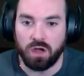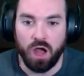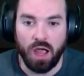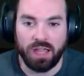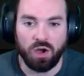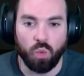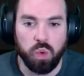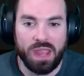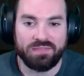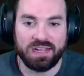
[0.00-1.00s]
I got a
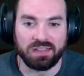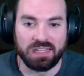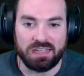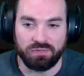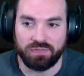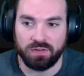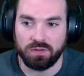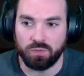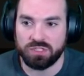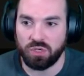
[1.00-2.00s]
waving leaf.
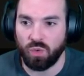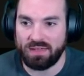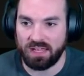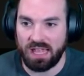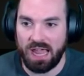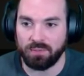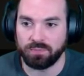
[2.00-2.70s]
What is it waving at?